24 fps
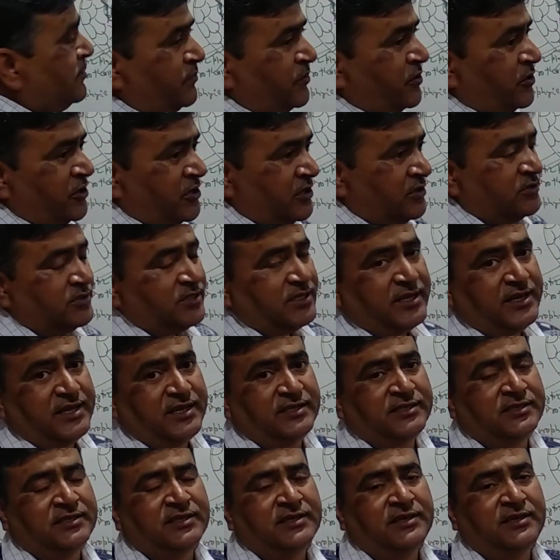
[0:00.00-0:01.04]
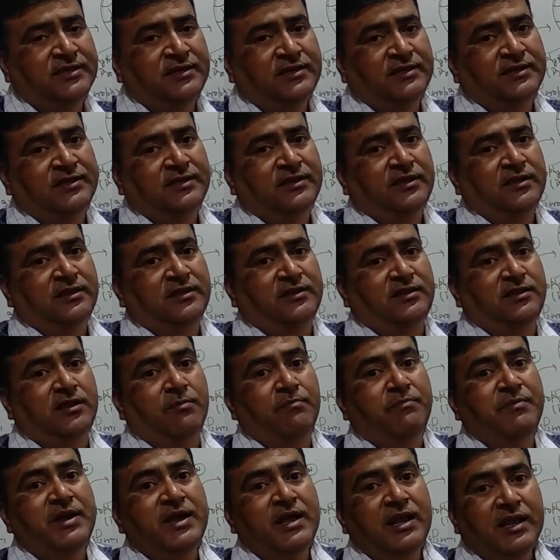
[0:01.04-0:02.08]
produces the
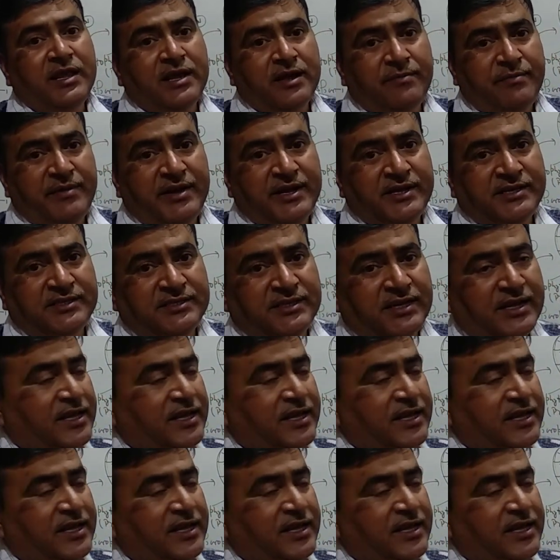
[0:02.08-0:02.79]
male gametes,